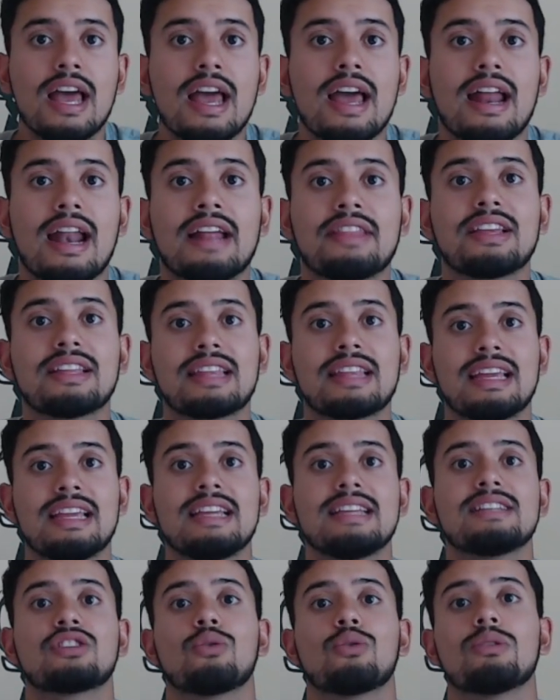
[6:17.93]
and I think that
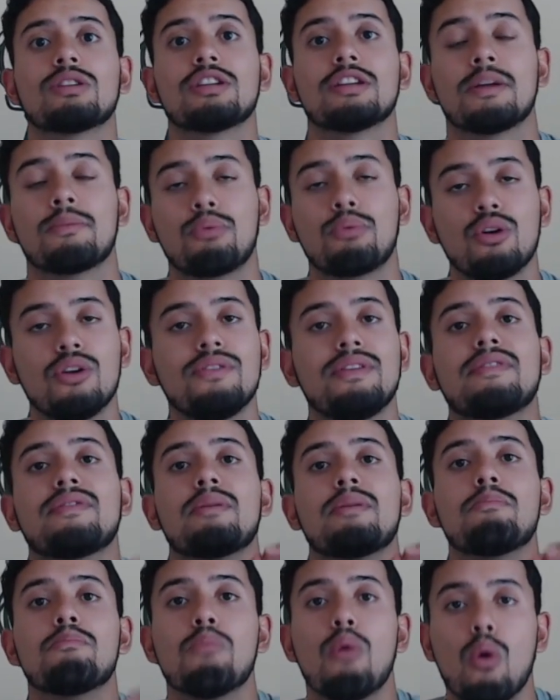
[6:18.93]
he's going to improve
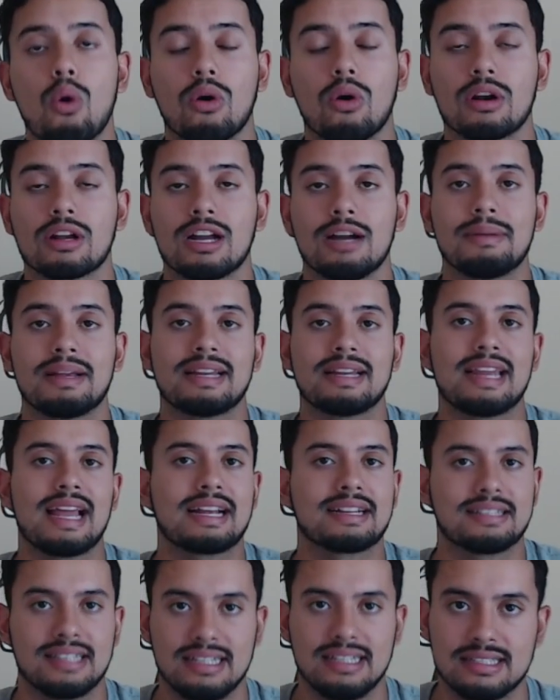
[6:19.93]
even more coming
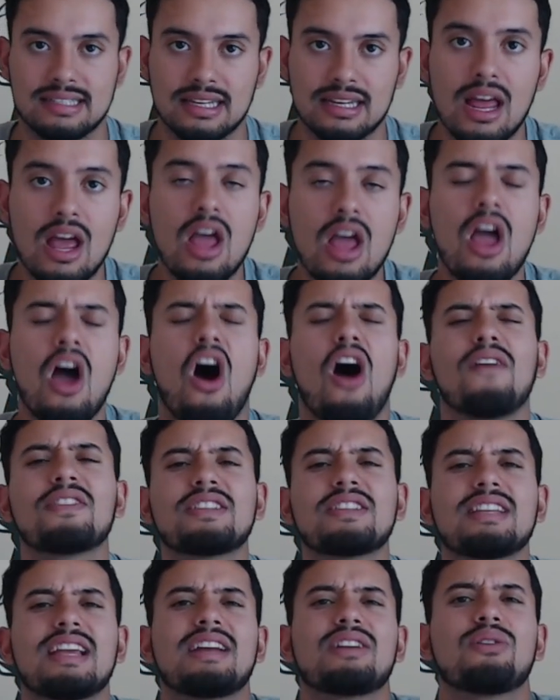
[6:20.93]
next season.
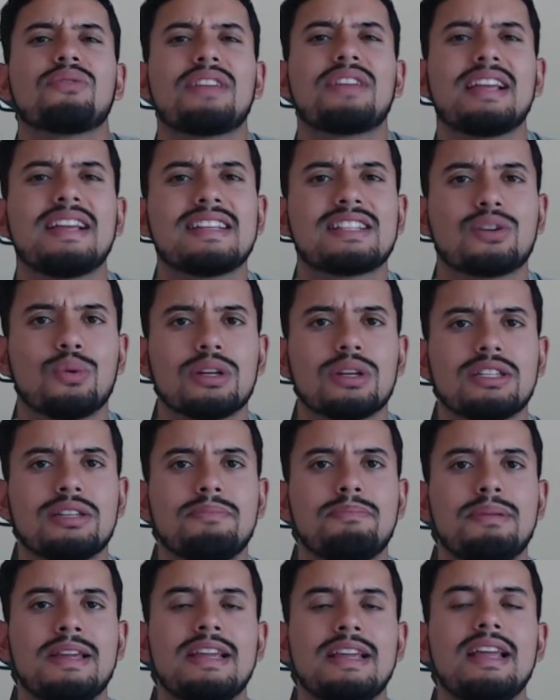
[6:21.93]
Obviously, I don't think he's going to
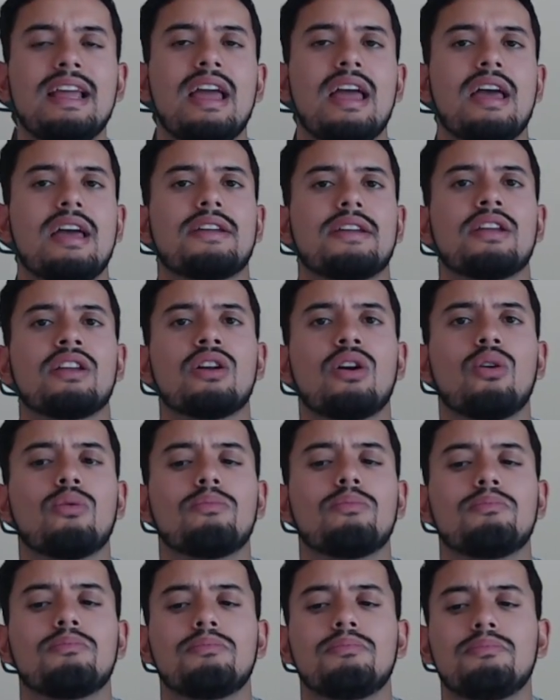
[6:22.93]
be,
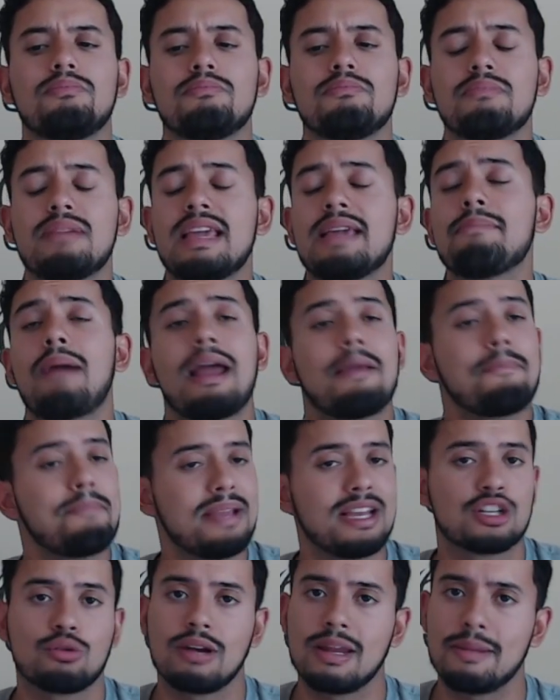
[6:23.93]
he might be a
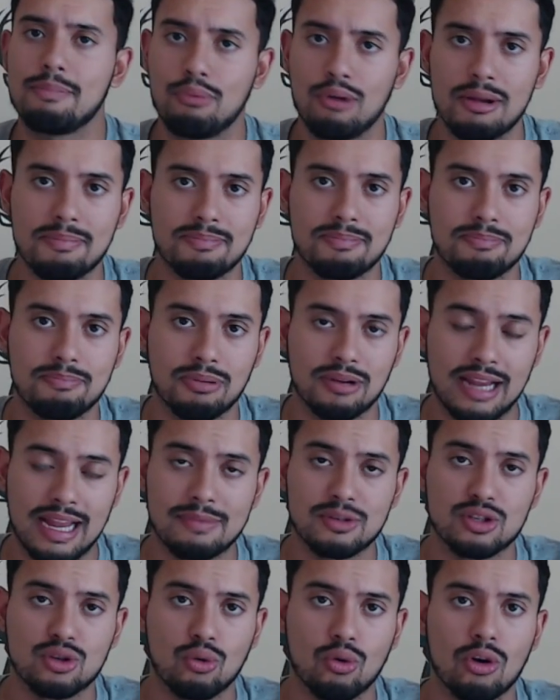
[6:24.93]
20-point per game
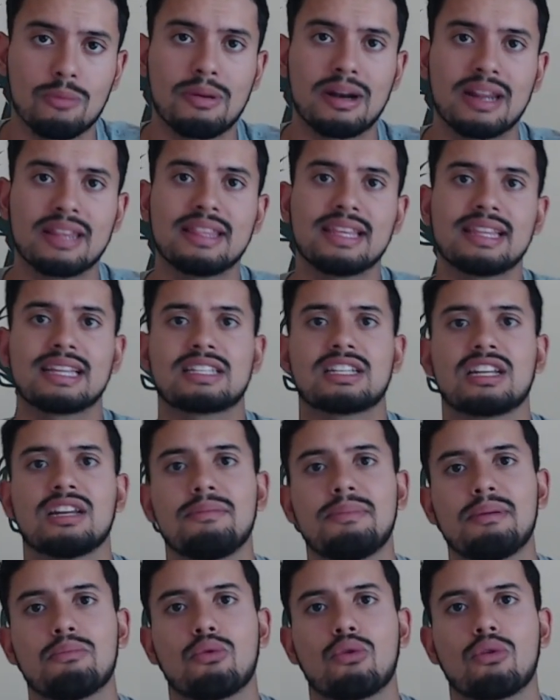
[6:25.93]
scorer, but I think that's going to
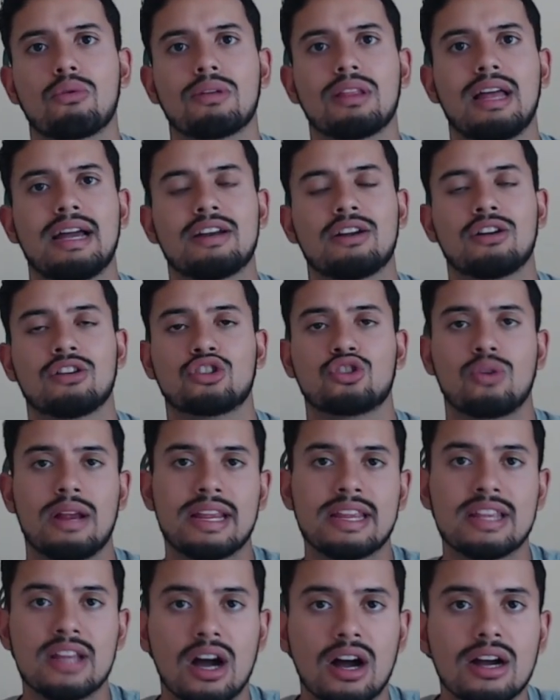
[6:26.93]
be more relied on
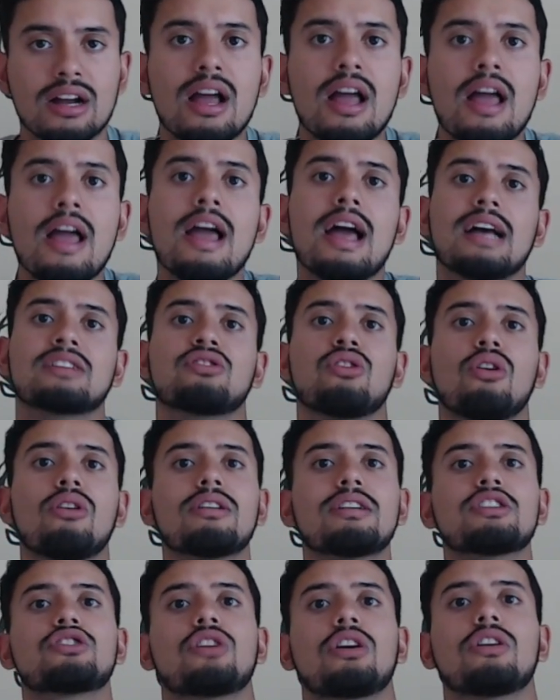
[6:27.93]
Trae Young. As long
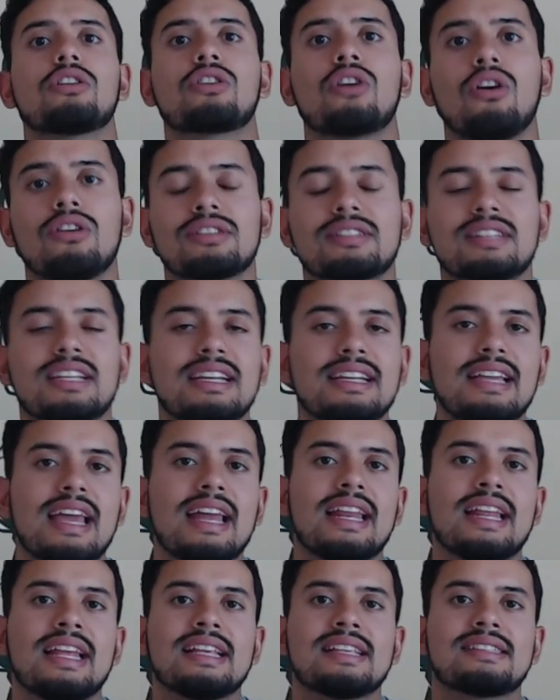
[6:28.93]
as John Collins can get
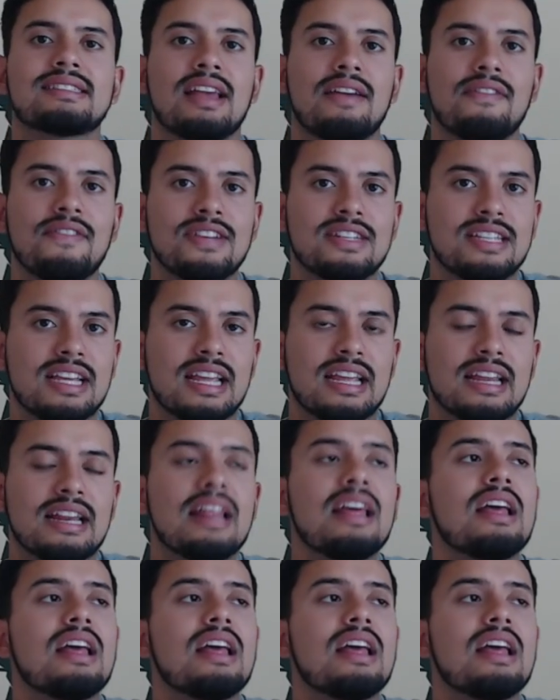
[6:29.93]
his 17